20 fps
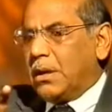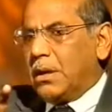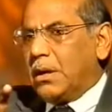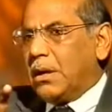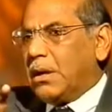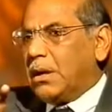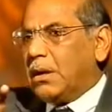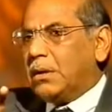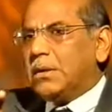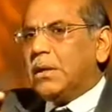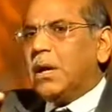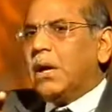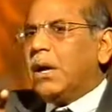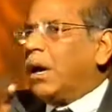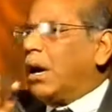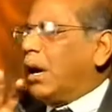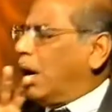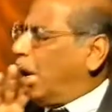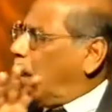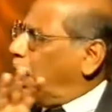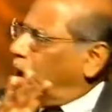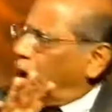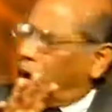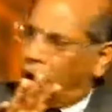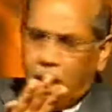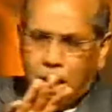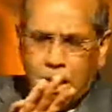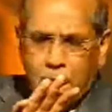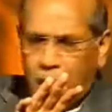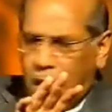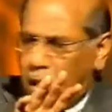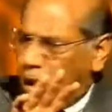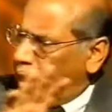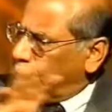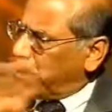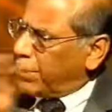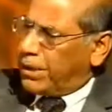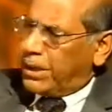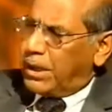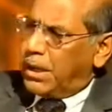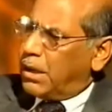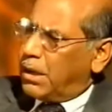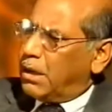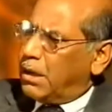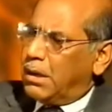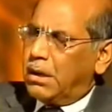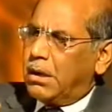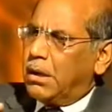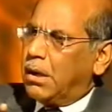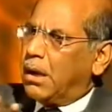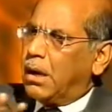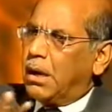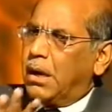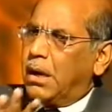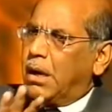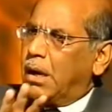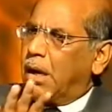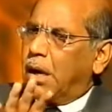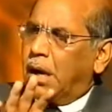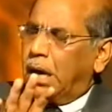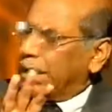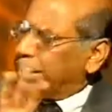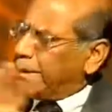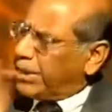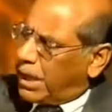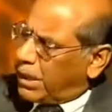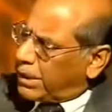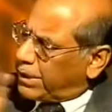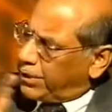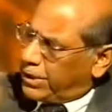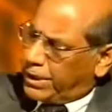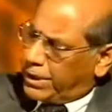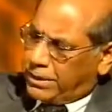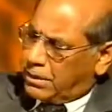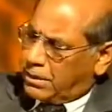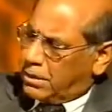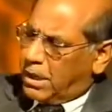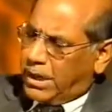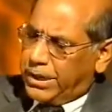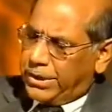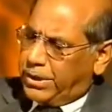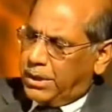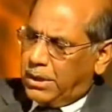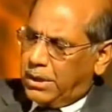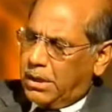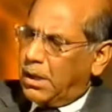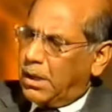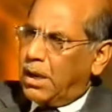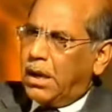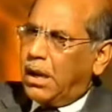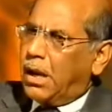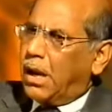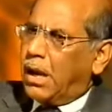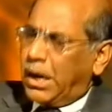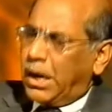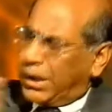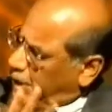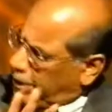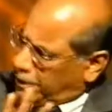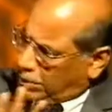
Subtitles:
And there's no real reference to historic responsibility either. So you accept those 2 points.